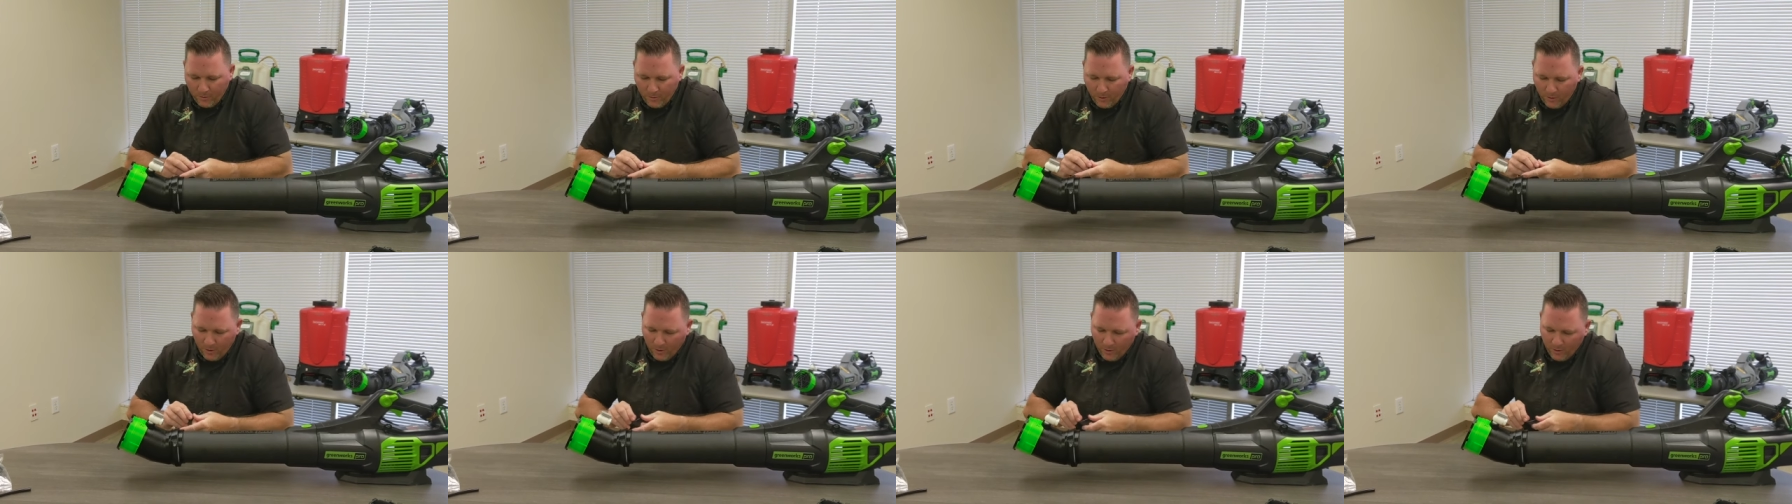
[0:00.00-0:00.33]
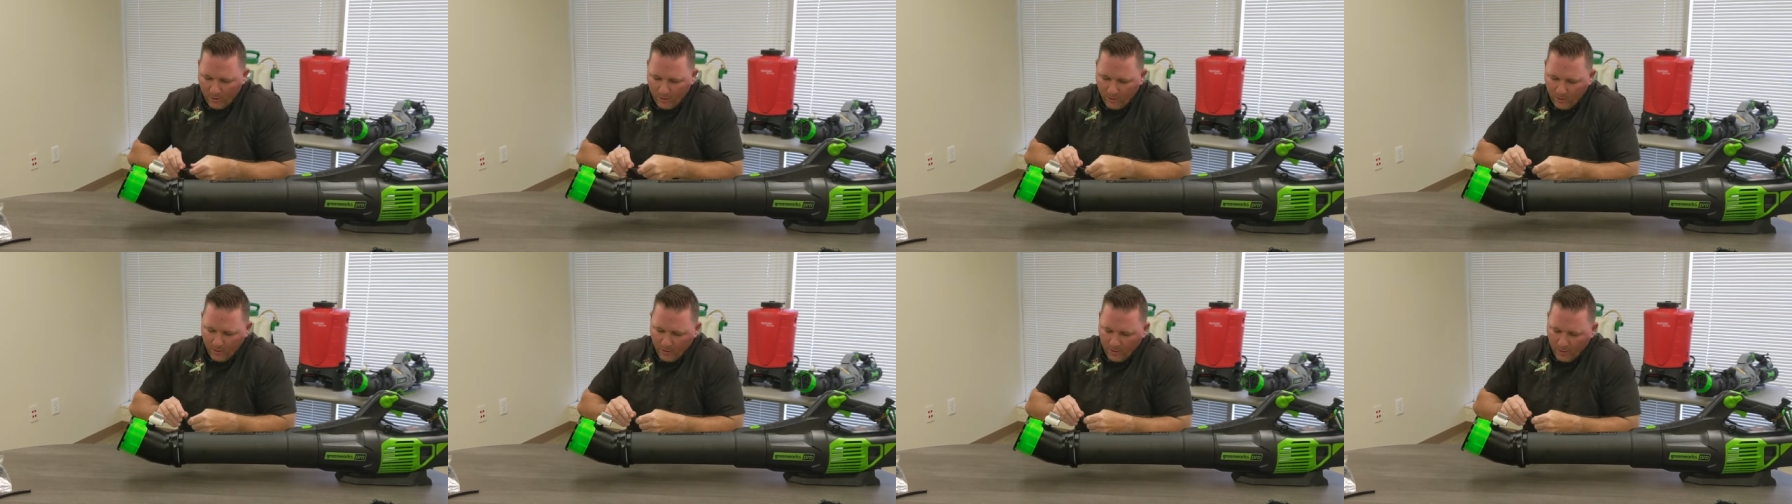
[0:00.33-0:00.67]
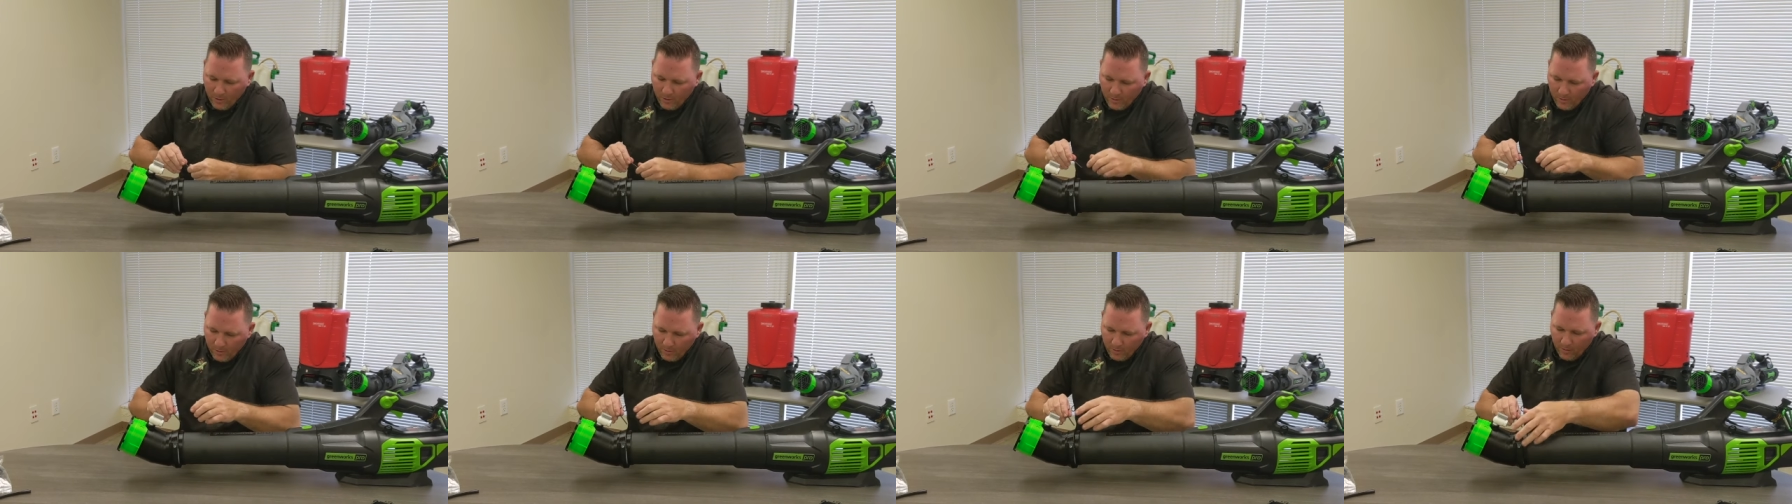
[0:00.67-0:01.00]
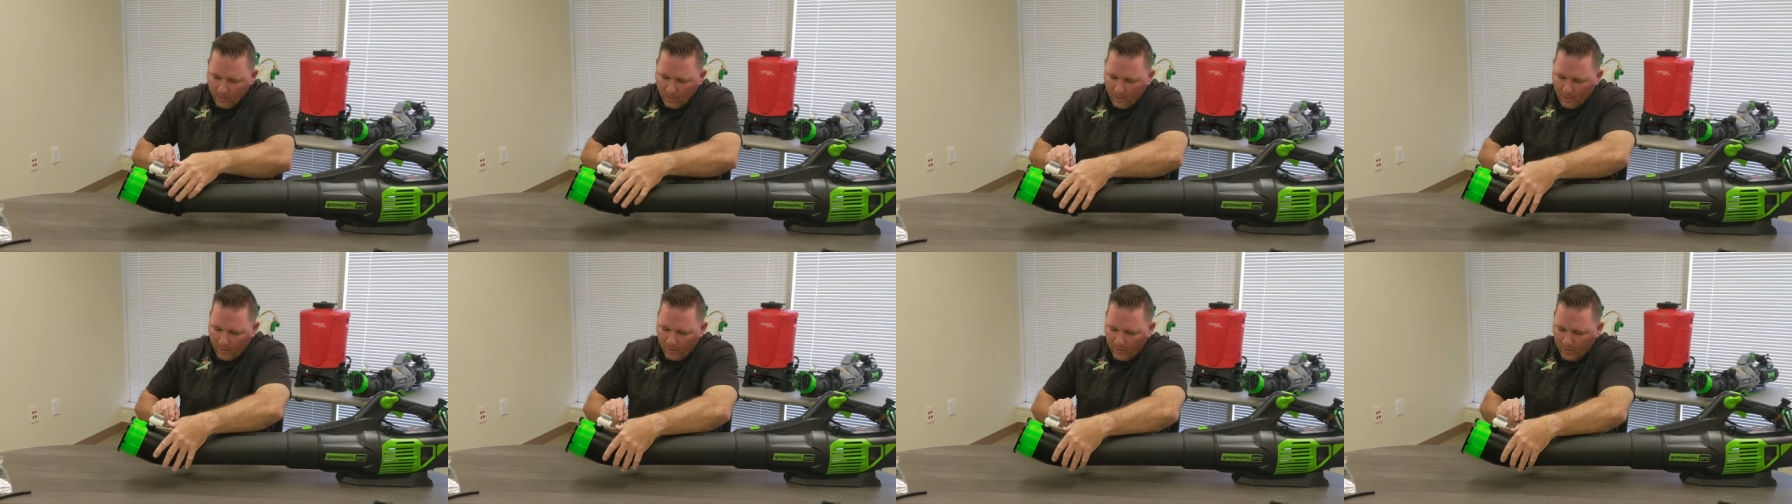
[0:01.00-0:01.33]
all
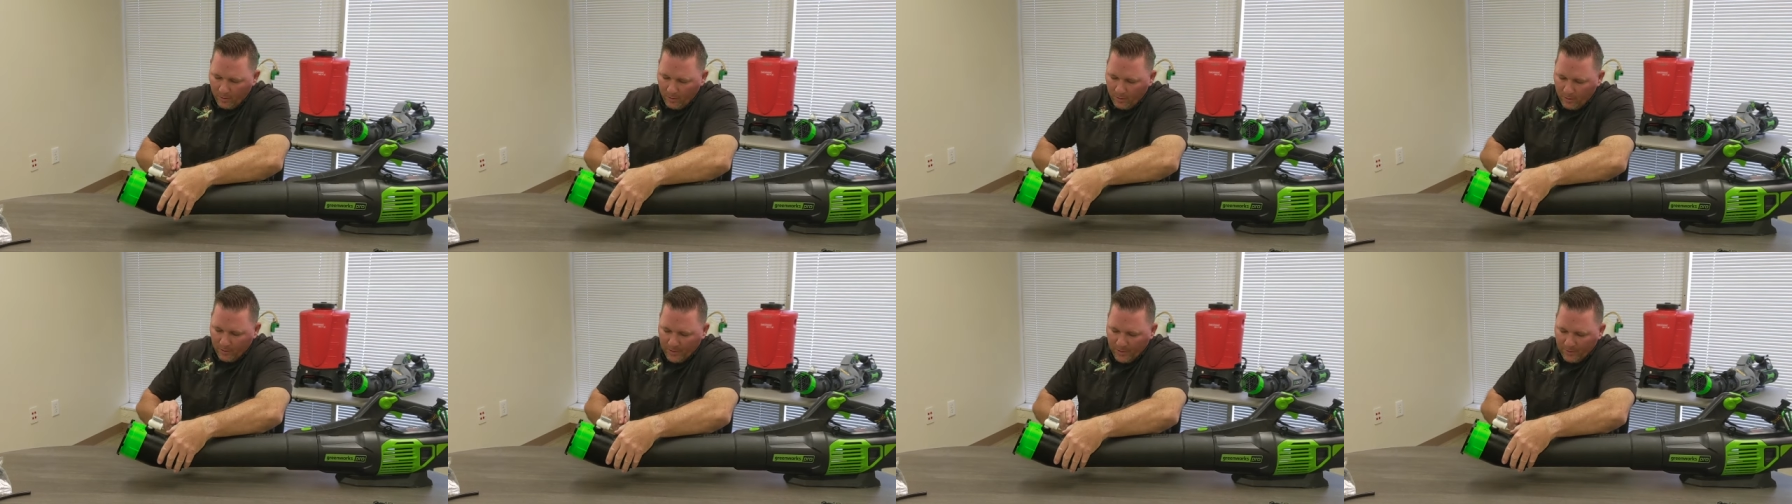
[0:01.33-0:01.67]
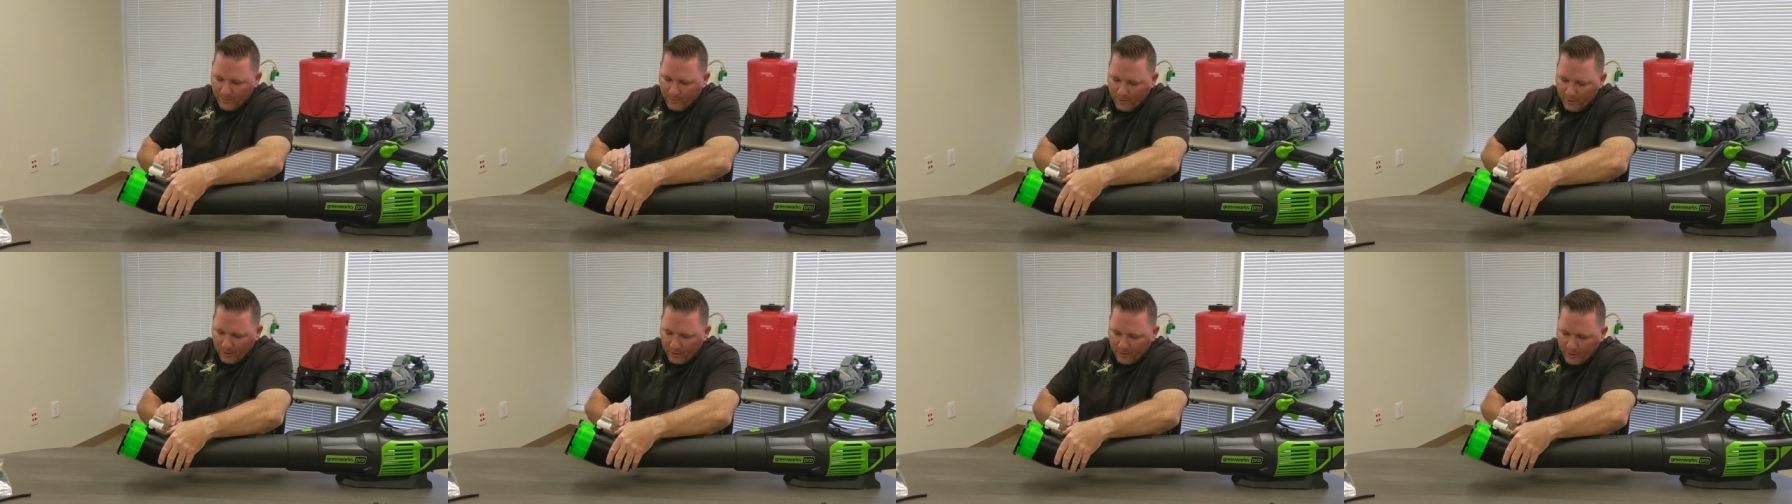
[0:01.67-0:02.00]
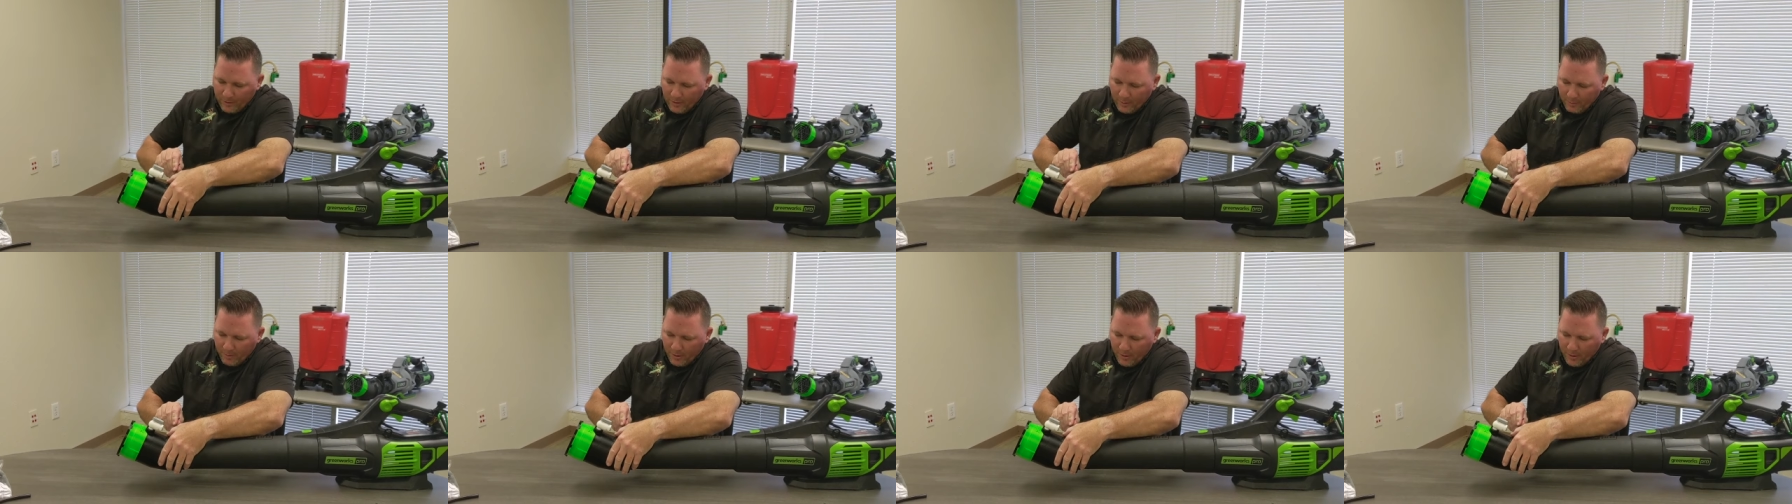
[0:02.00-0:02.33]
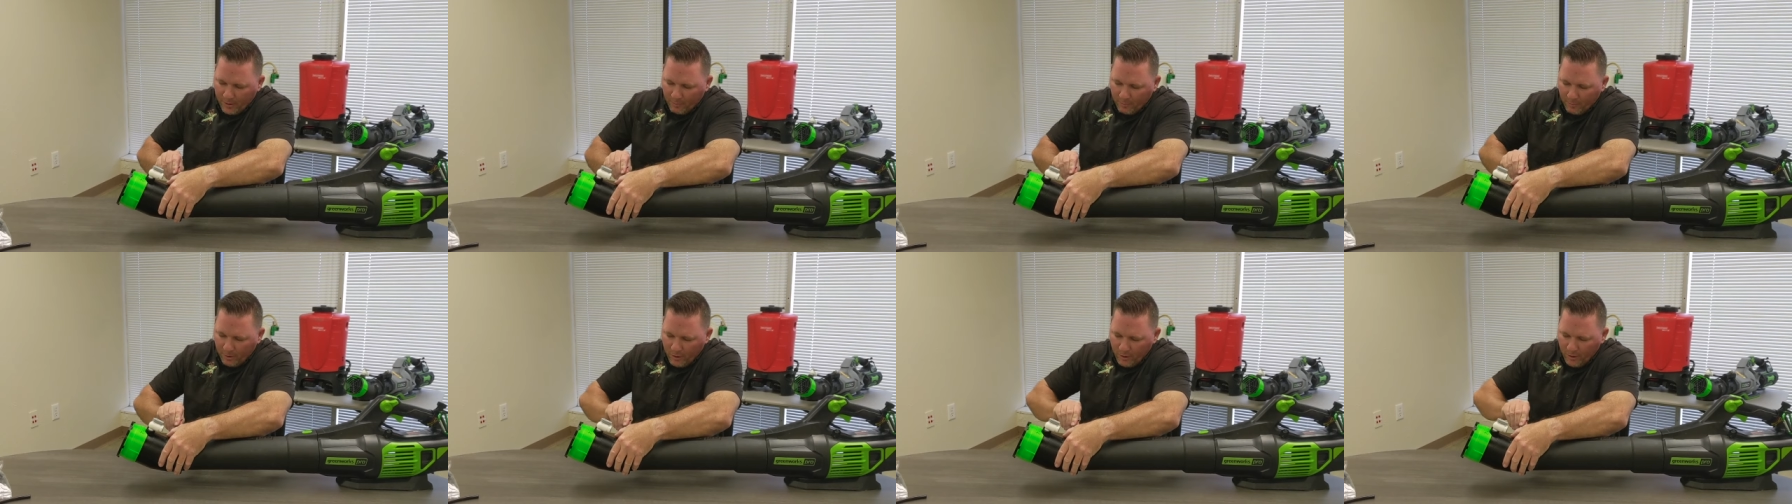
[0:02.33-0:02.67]
evenly
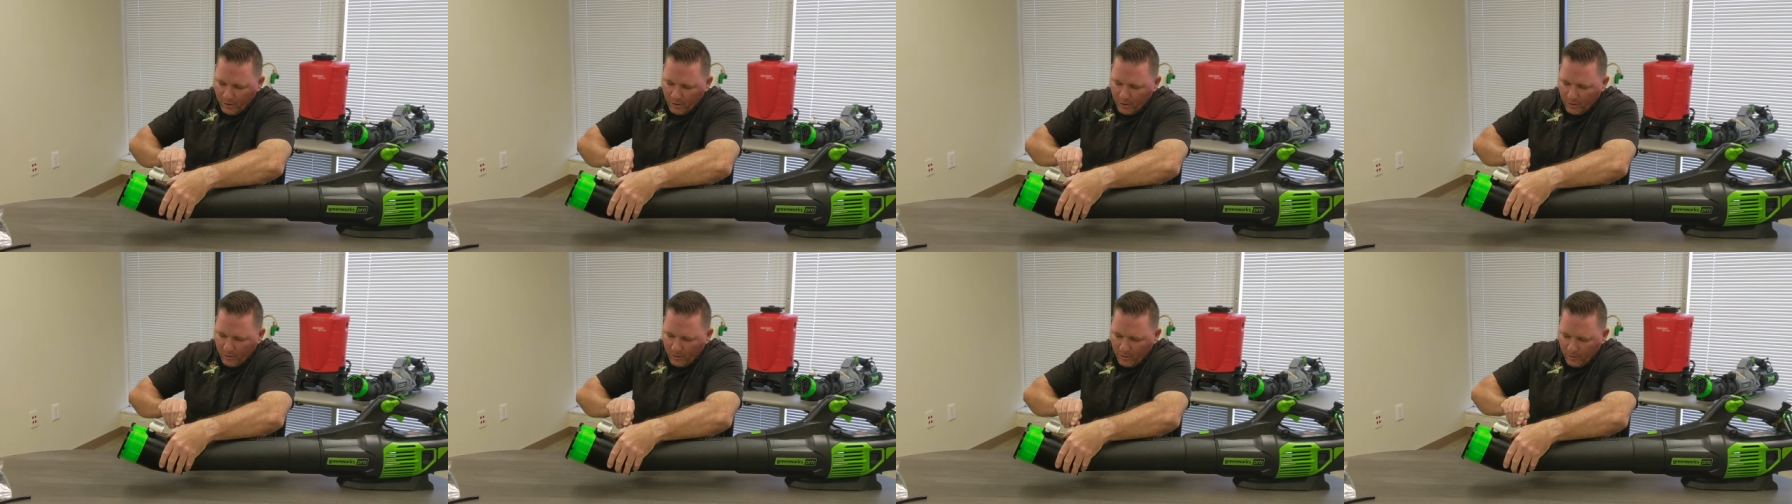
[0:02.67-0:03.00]
applying pressure.